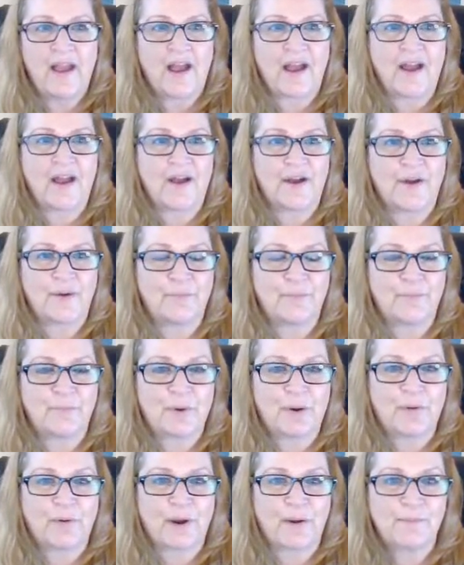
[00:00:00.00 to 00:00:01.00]

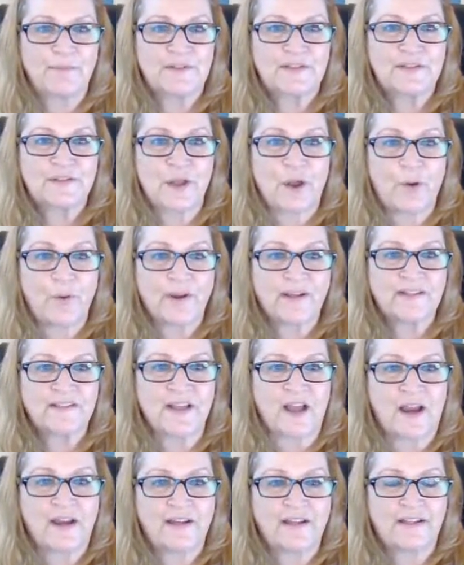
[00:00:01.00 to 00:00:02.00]
but I'm so
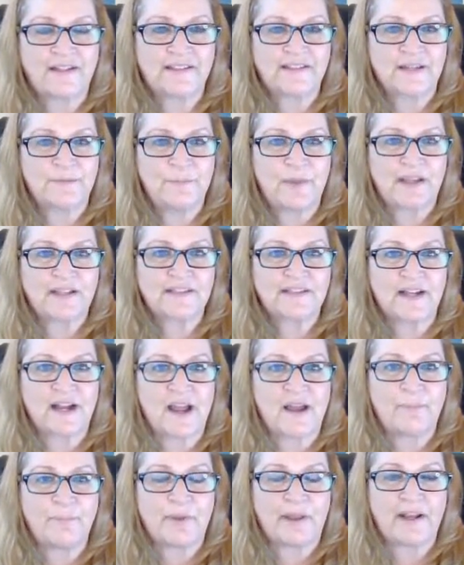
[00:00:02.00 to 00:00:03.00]
excited to mix it
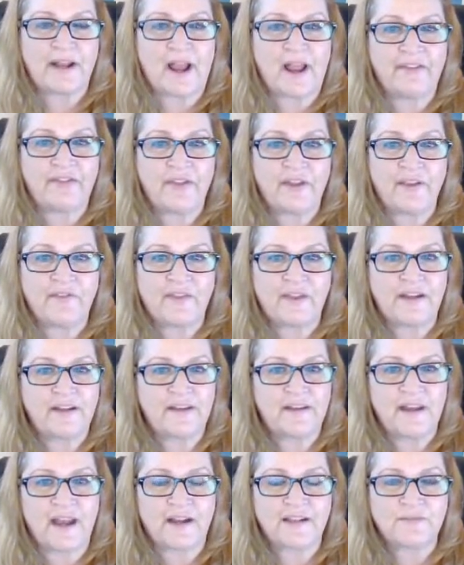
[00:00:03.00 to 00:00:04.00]
up. And I think that
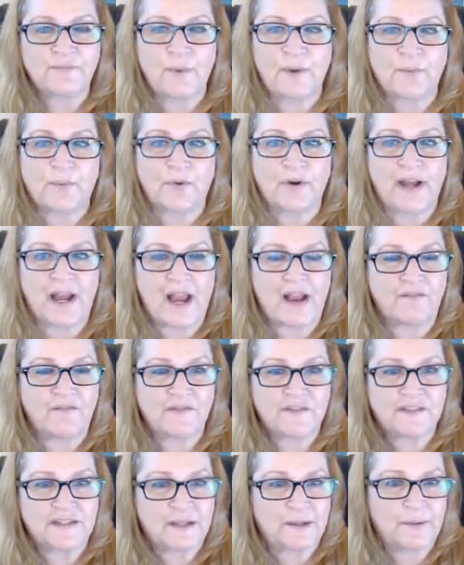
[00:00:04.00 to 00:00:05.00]
next week we're going to
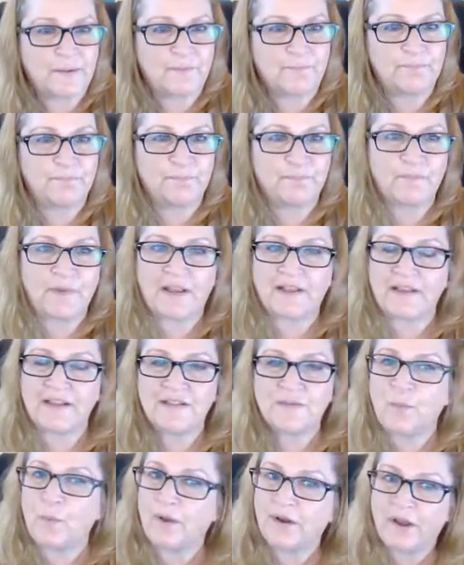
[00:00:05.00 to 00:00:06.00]
have at
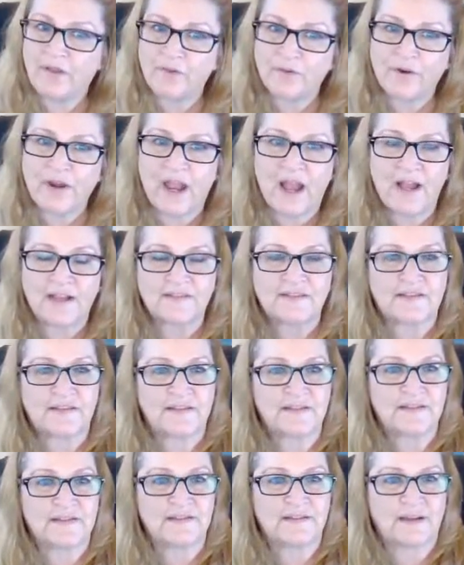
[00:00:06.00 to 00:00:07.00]
least one other guest
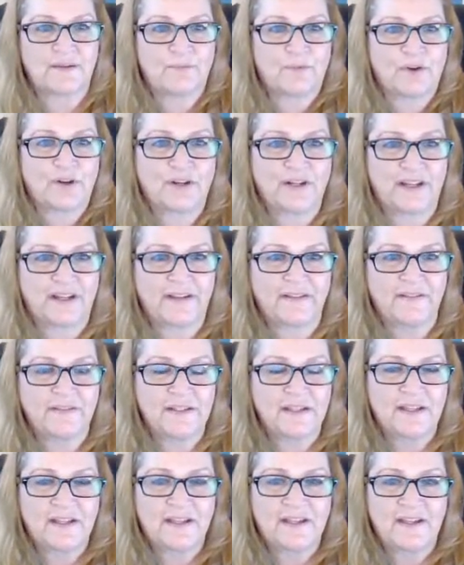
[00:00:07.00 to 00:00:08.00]
and we're going to
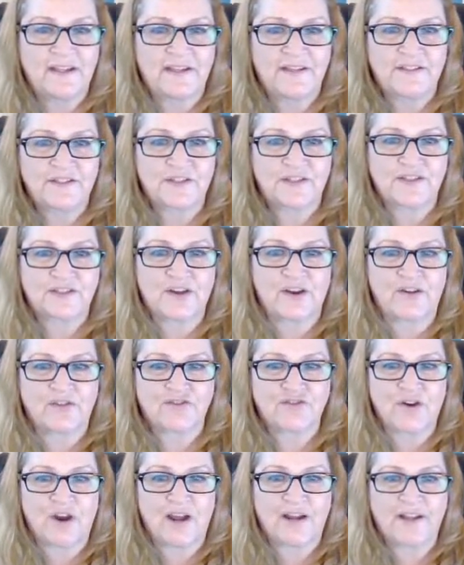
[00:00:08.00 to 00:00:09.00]
just
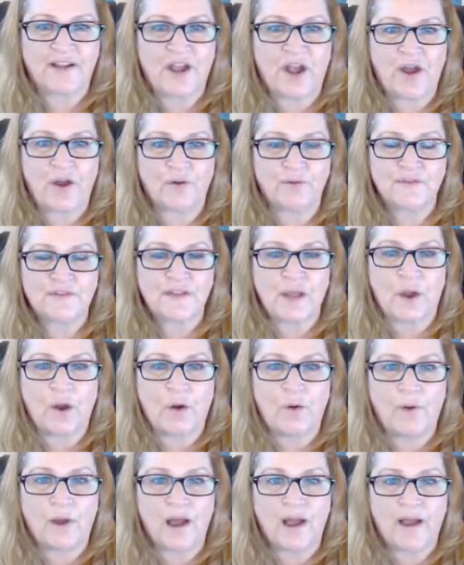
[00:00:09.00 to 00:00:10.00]
try to go.
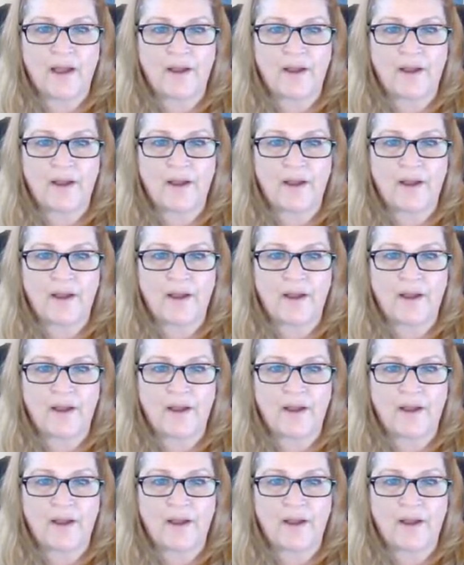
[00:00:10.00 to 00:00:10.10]
So,